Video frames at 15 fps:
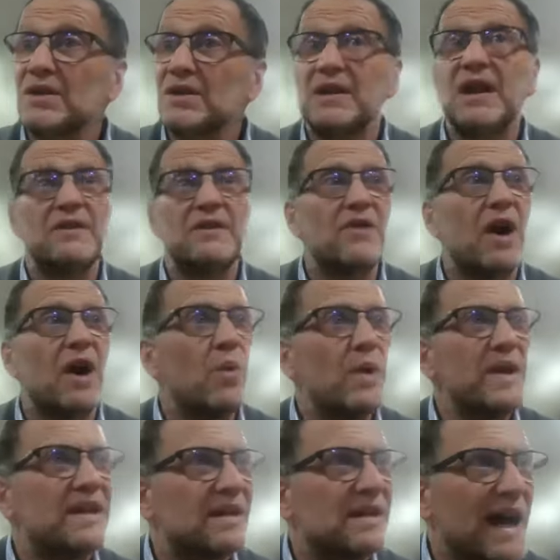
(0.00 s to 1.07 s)
You know, you've got a
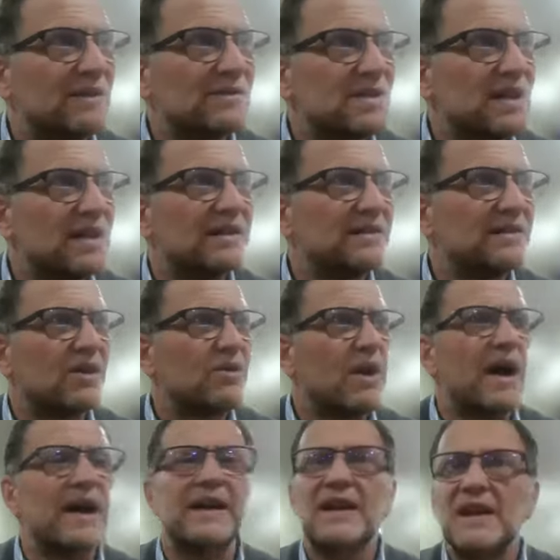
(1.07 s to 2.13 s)
week now, so not
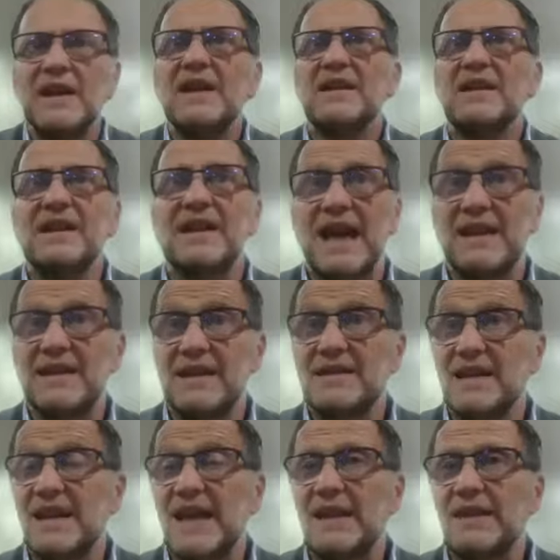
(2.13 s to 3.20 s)
quite to get this
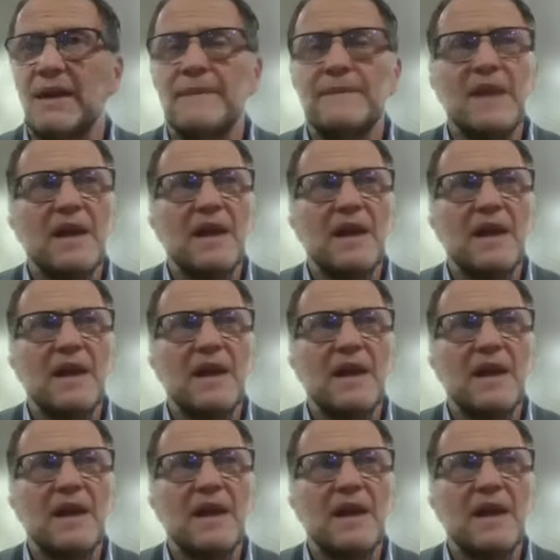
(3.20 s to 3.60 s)
together.